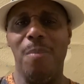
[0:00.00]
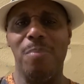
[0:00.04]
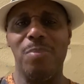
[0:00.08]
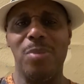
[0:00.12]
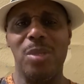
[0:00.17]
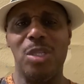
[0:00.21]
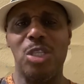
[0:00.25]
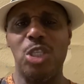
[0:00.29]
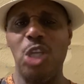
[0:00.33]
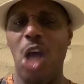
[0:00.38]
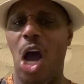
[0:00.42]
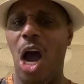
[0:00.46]

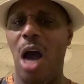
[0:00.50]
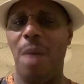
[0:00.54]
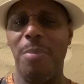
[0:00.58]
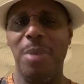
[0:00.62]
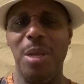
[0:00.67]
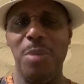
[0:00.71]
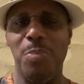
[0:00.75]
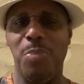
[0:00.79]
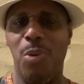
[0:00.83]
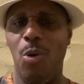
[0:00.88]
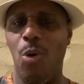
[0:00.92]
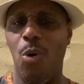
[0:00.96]
Tommy
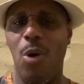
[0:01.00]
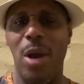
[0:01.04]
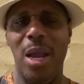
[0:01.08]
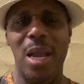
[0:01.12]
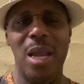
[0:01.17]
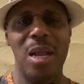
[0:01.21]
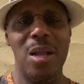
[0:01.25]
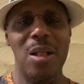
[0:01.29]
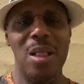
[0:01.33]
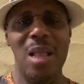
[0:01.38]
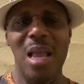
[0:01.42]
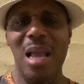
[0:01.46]

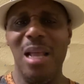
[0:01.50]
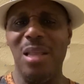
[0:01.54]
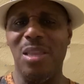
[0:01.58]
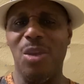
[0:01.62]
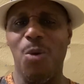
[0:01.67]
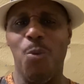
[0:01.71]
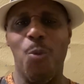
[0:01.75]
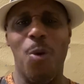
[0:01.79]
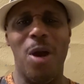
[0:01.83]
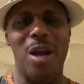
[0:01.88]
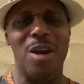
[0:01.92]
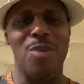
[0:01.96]
Boy, the
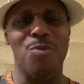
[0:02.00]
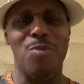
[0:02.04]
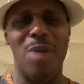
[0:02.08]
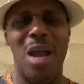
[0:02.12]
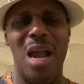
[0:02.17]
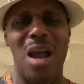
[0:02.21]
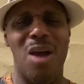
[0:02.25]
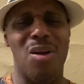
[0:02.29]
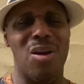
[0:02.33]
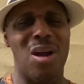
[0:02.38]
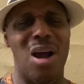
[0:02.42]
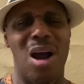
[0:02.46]
one
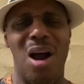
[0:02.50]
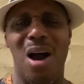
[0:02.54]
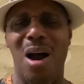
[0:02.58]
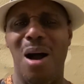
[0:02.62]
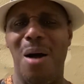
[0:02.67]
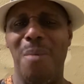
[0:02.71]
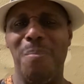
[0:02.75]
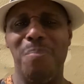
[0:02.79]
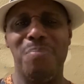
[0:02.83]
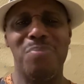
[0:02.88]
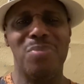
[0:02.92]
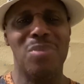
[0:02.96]

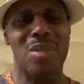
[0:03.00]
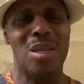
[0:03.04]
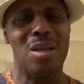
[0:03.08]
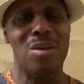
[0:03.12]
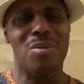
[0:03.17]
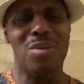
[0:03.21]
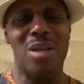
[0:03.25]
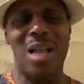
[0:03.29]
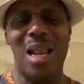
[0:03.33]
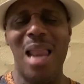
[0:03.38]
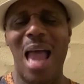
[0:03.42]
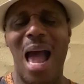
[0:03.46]
around
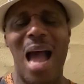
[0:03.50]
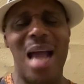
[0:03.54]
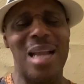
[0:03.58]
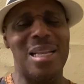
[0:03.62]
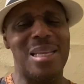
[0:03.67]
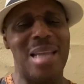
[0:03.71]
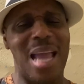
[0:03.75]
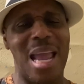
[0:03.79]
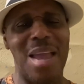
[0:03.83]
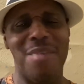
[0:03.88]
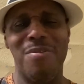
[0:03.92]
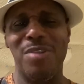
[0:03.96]
Clive
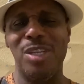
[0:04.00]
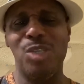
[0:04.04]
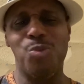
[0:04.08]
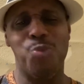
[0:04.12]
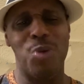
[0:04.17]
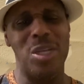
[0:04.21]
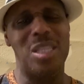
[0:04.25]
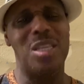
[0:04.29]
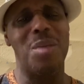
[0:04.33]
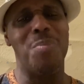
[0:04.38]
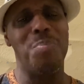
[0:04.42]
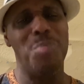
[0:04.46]
Davis
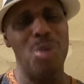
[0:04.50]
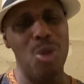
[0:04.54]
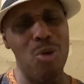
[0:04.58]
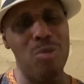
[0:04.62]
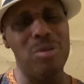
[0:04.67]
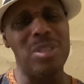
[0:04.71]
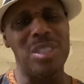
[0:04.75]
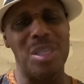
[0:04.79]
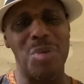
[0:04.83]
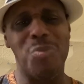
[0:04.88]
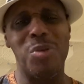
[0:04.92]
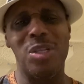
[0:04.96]
with the
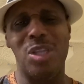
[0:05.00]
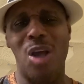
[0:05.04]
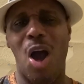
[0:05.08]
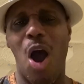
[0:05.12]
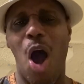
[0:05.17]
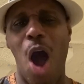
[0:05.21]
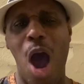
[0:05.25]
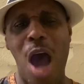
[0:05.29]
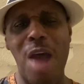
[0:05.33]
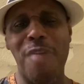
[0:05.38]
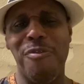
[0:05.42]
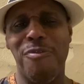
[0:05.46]
music, with the
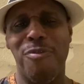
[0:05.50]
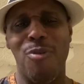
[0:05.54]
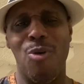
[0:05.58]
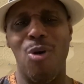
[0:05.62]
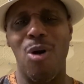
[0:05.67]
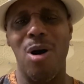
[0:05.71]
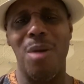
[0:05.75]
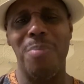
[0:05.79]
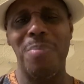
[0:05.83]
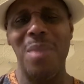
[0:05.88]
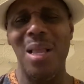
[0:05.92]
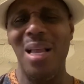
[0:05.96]
art form.